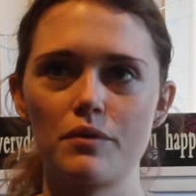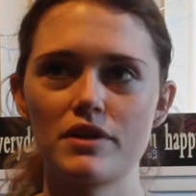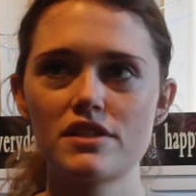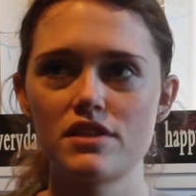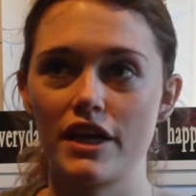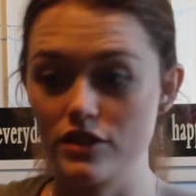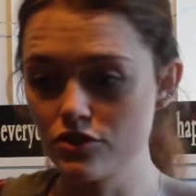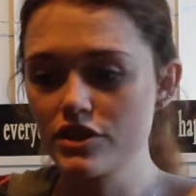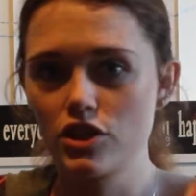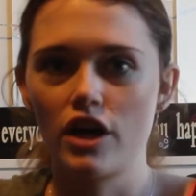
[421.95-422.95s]

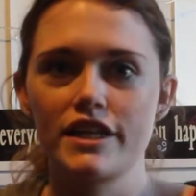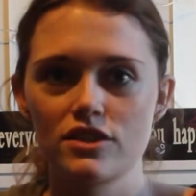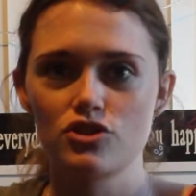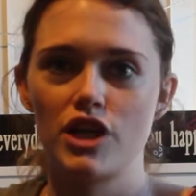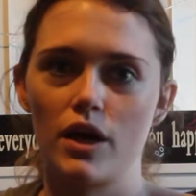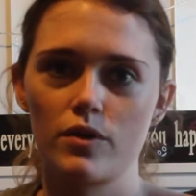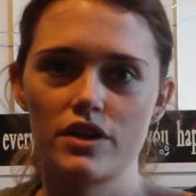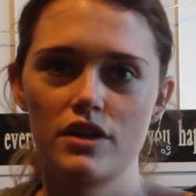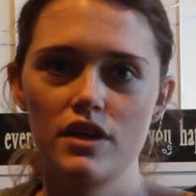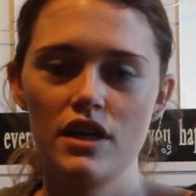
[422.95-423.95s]
literally got in the
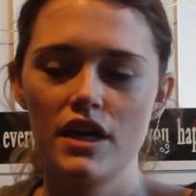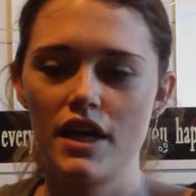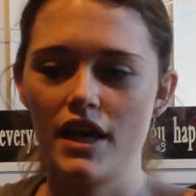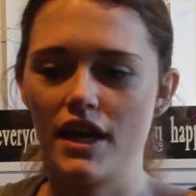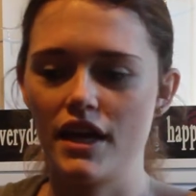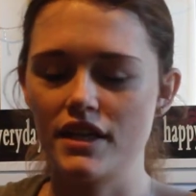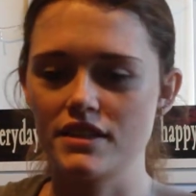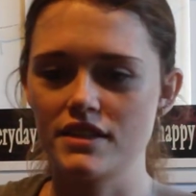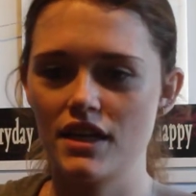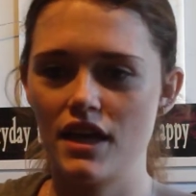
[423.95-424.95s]
shower,
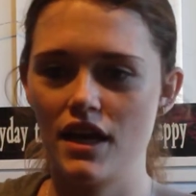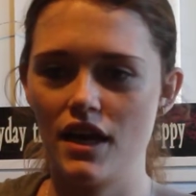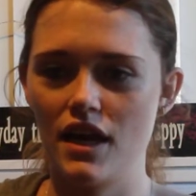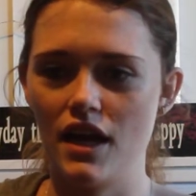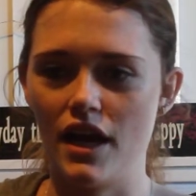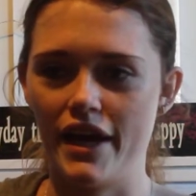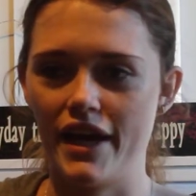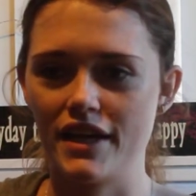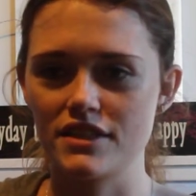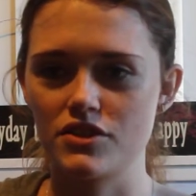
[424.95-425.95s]
and I
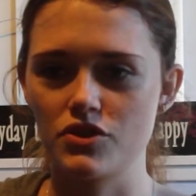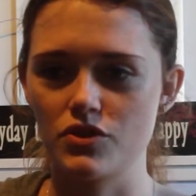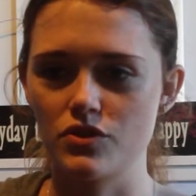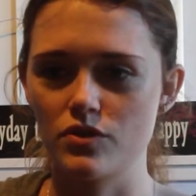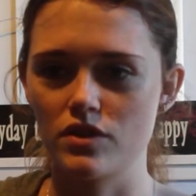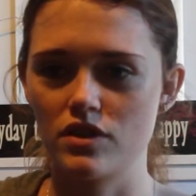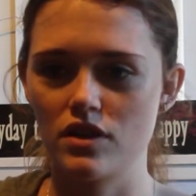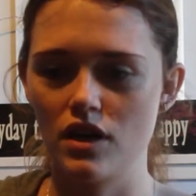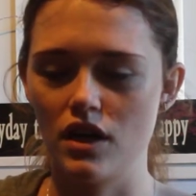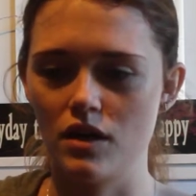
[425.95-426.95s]
had to
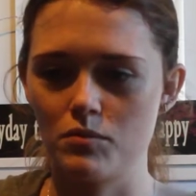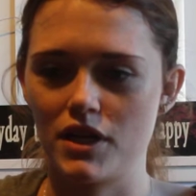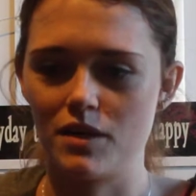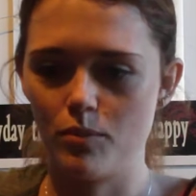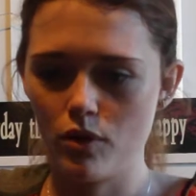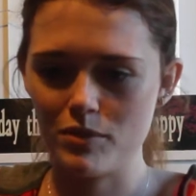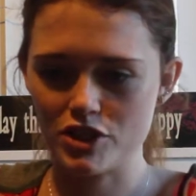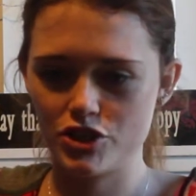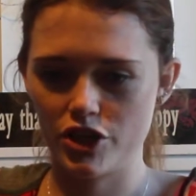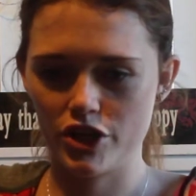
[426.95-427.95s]
kind of pull my
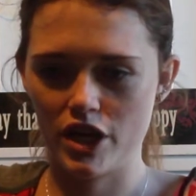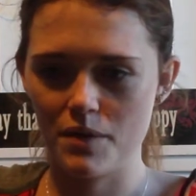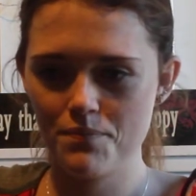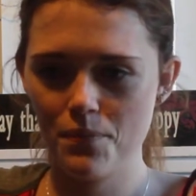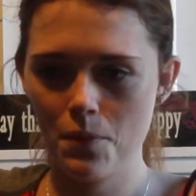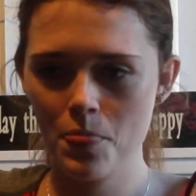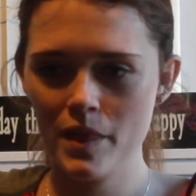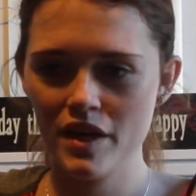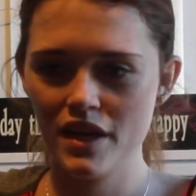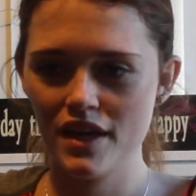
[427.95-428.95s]
shirt up,
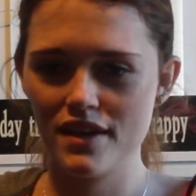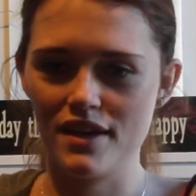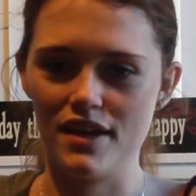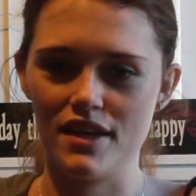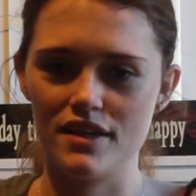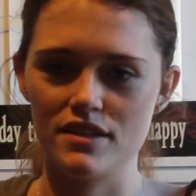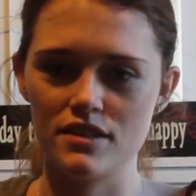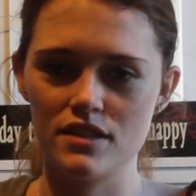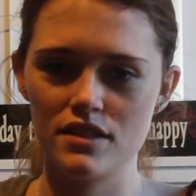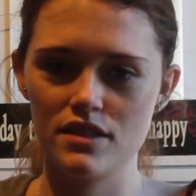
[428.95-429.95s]

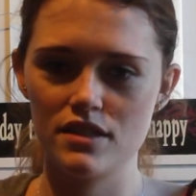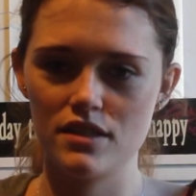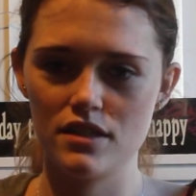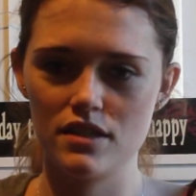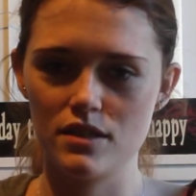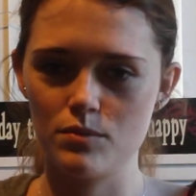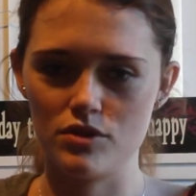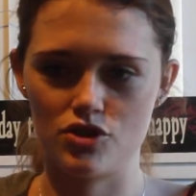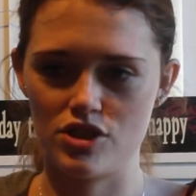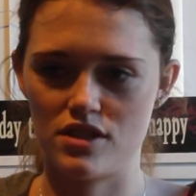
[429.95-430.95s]
and it
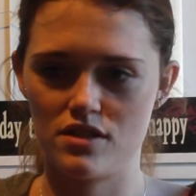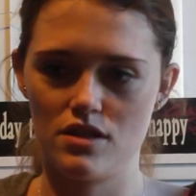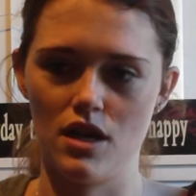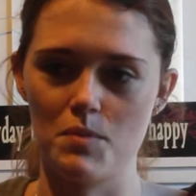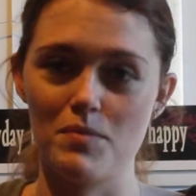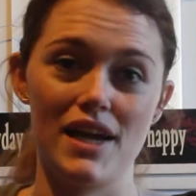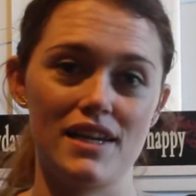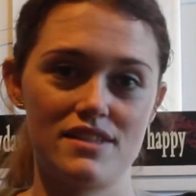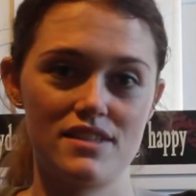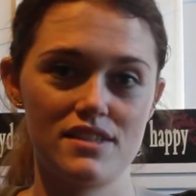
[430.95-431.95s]
was just a
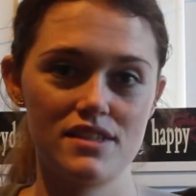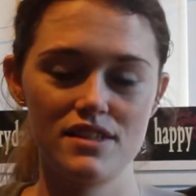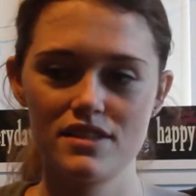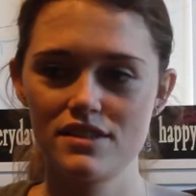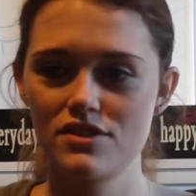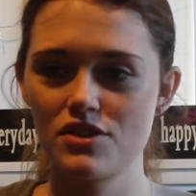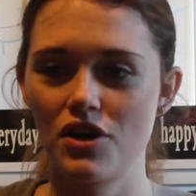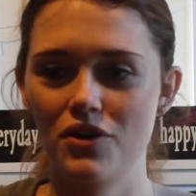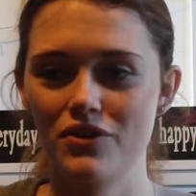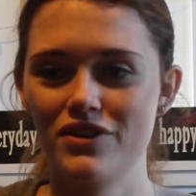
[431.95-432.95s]
mess.
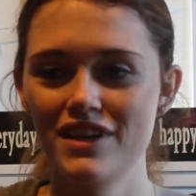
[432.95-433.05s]
So,